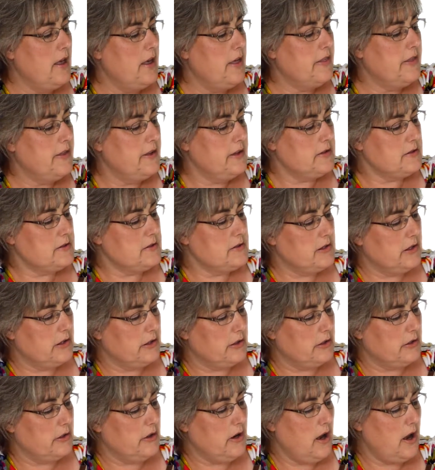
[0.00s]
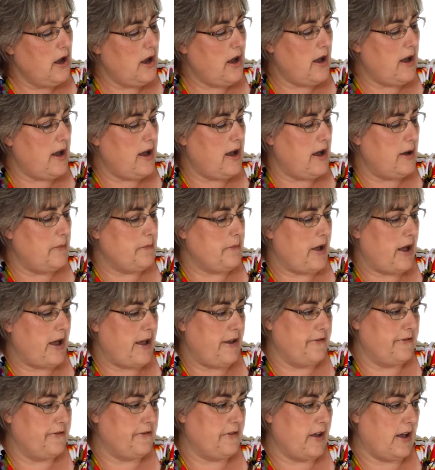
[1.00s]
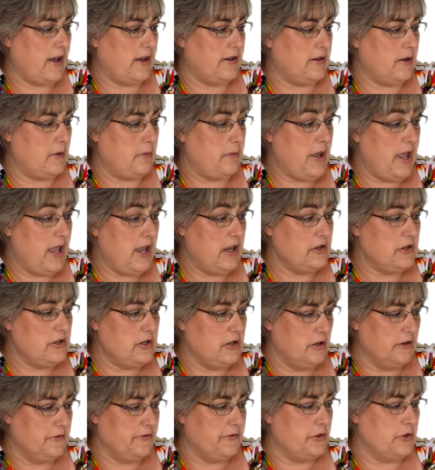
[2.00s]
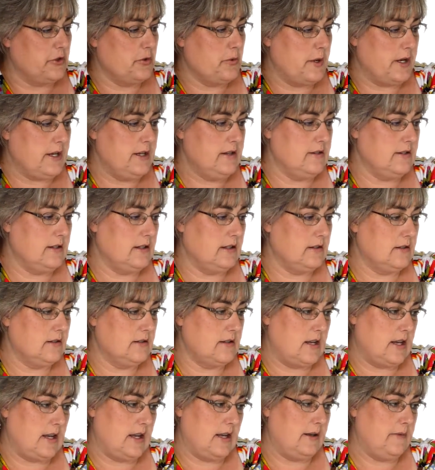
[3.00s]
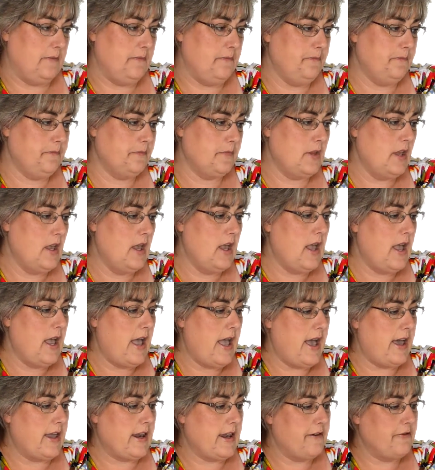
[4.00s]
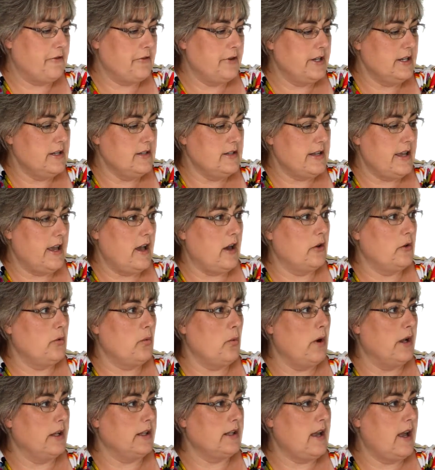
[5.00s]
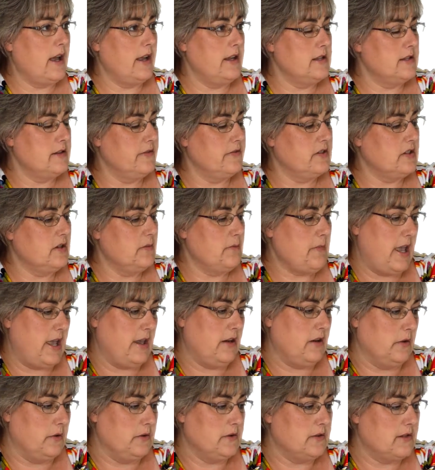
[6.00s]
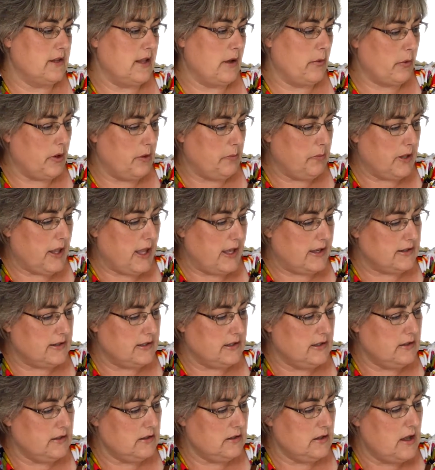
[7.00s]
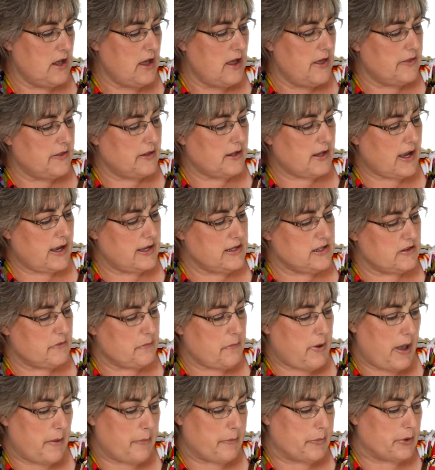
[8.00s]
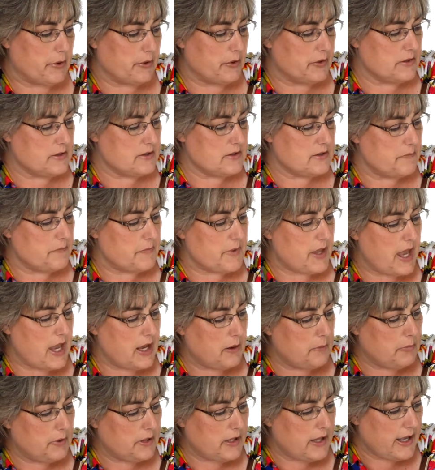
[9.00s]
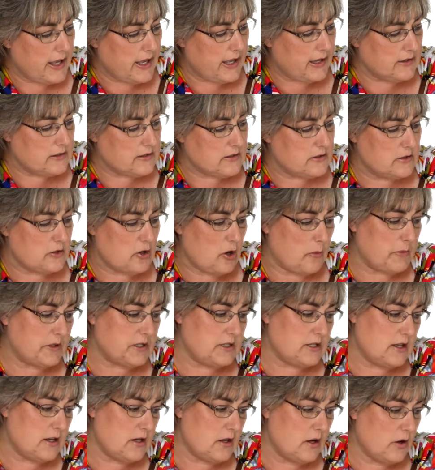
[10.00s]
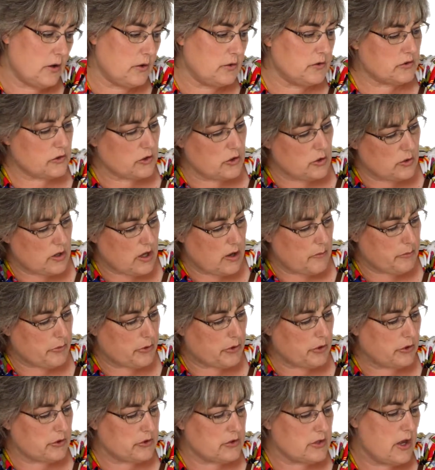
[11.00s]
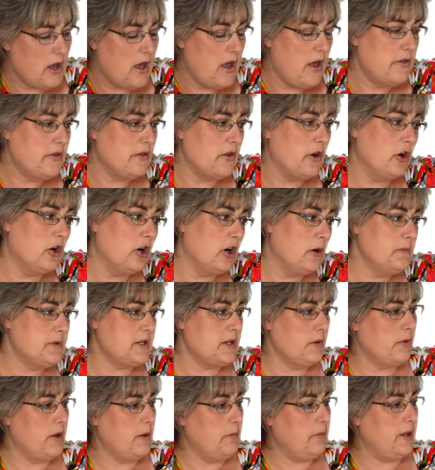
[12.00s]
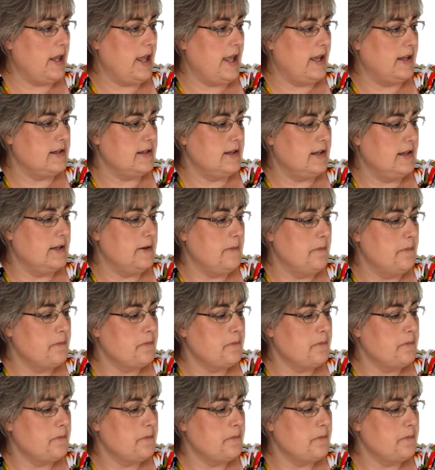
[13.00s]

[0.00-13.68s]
This year I've got a page here for 2016, and I've written down what kinds of tomatoes that we planted, the kinds of peppers, eggplant, tomatillos, cucumbers, the herbs that we planted.